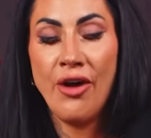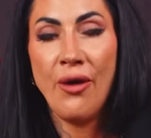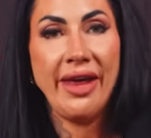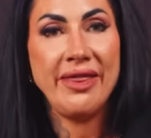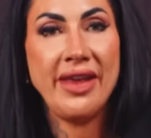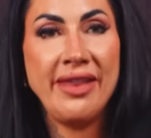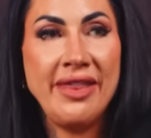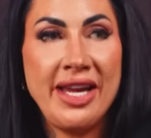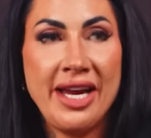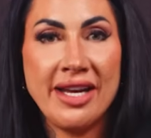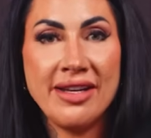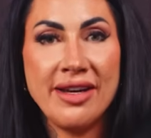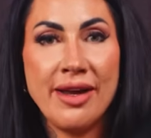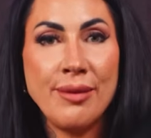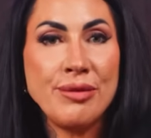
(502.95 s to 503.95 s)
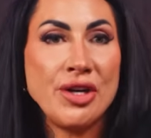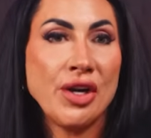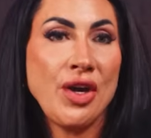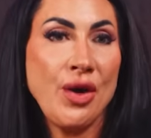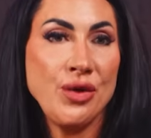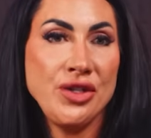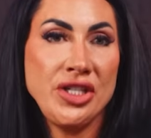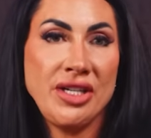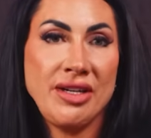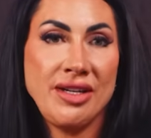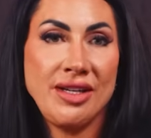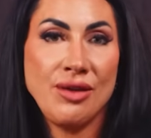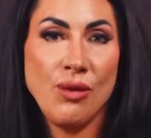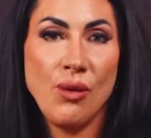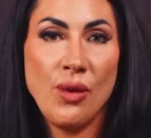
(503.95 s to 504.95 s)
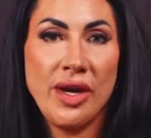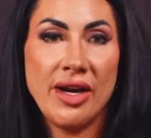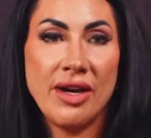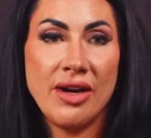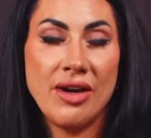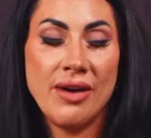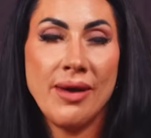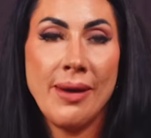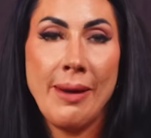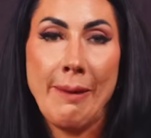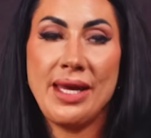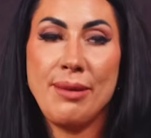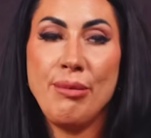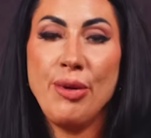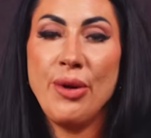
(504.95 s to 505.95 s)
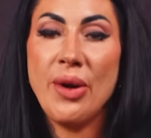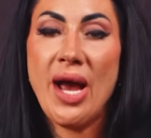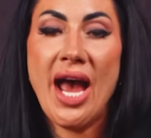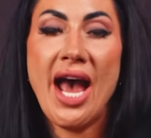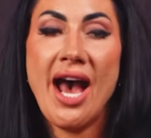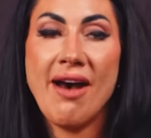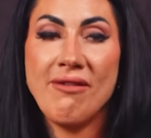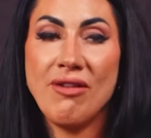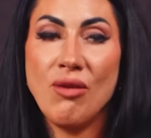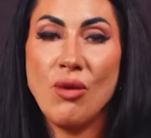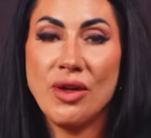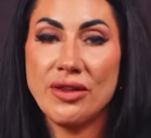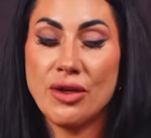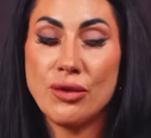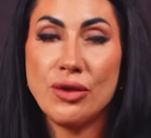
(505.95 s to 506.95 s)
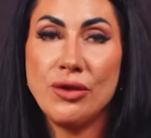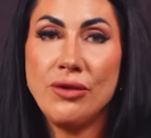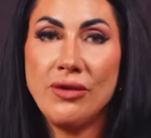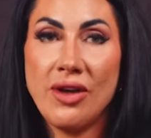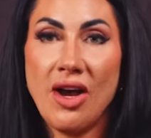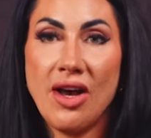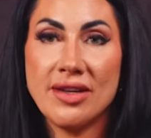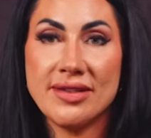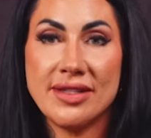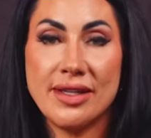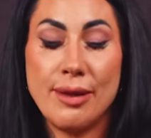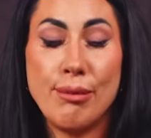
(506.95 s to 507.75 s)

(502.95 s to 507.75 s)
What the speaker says: And then they ended up negotiating where they put half of what the roof costed,